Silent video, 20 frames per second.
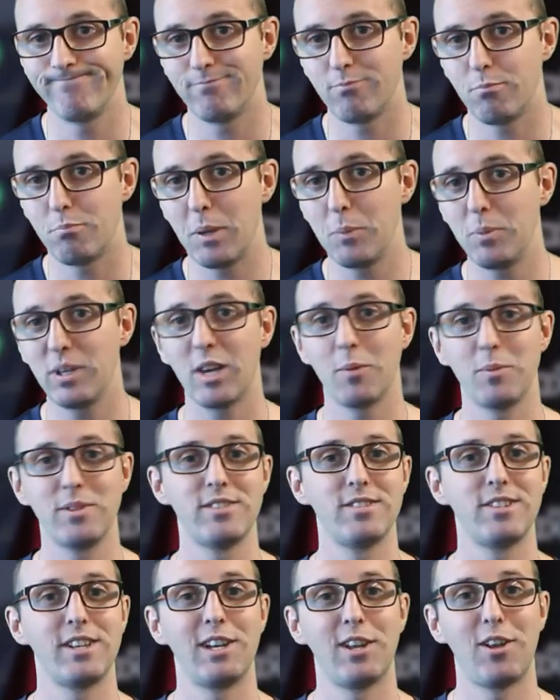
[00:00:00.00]
maybe come and
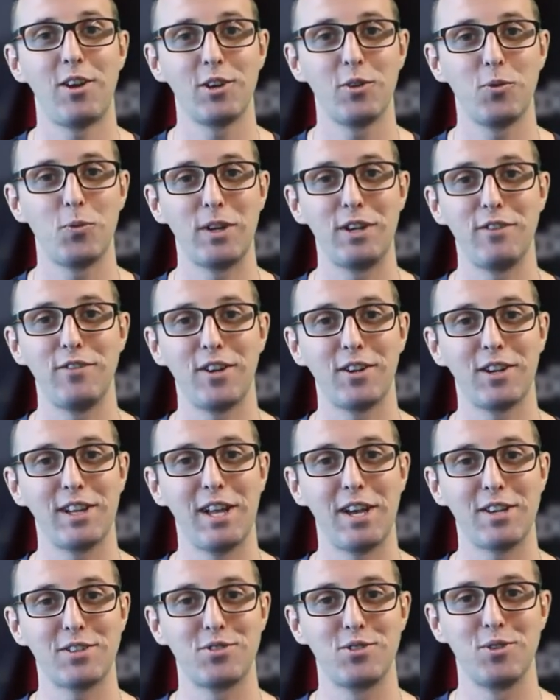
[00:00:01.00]
sit along in one of our
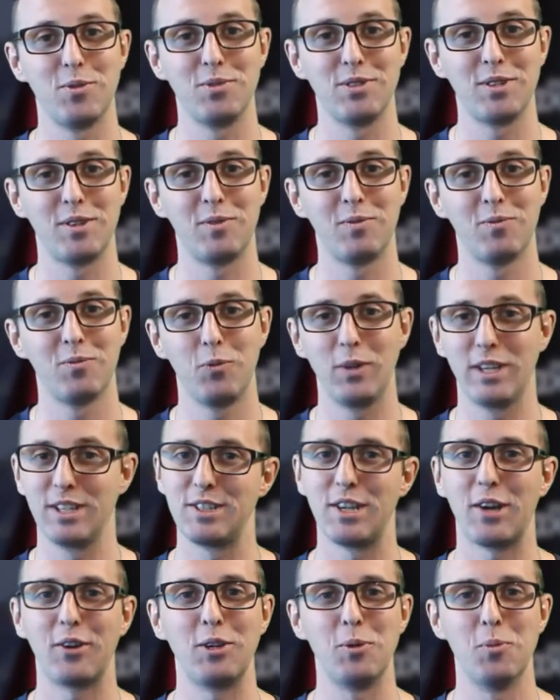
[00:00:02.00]
classrooms and we can
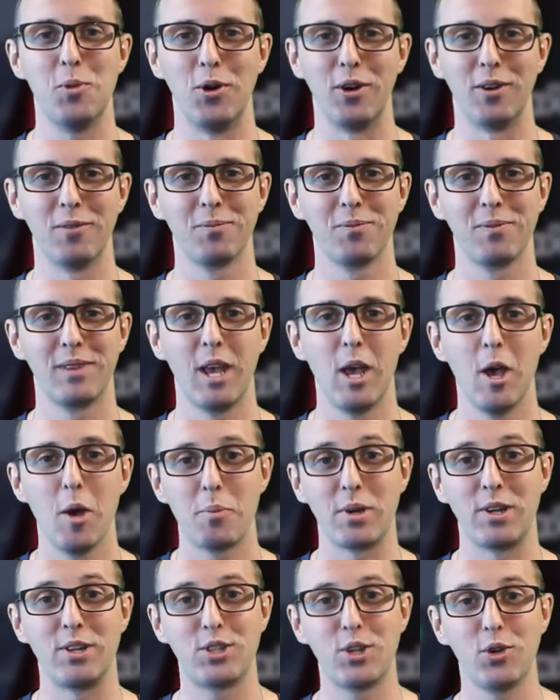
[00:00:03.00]
tell you more.
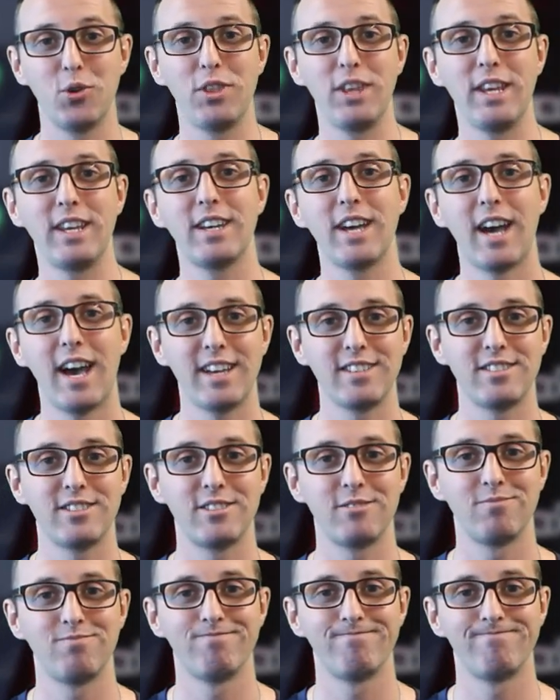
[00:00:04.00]
But until then,
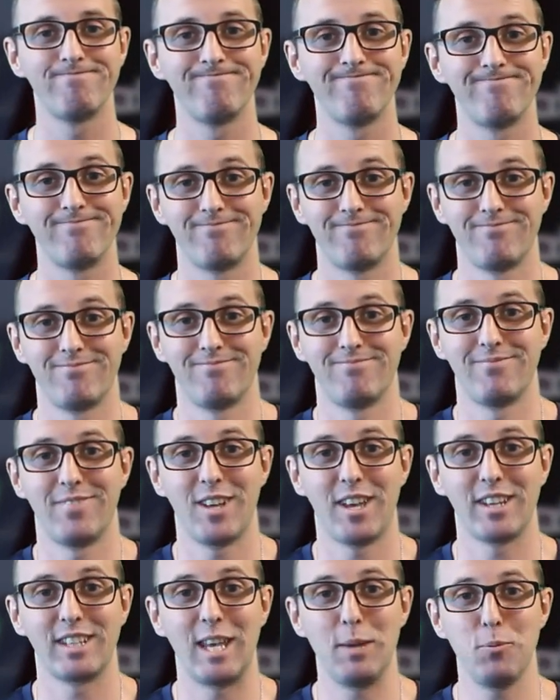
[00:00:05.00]
guys,
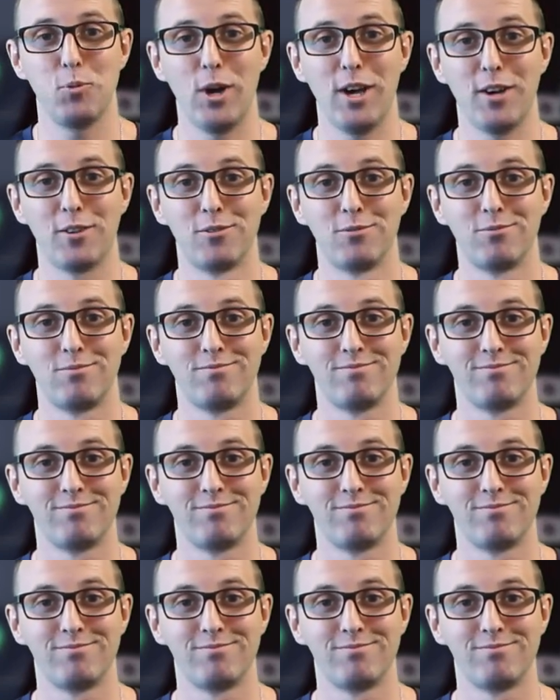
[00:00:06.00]
keep well.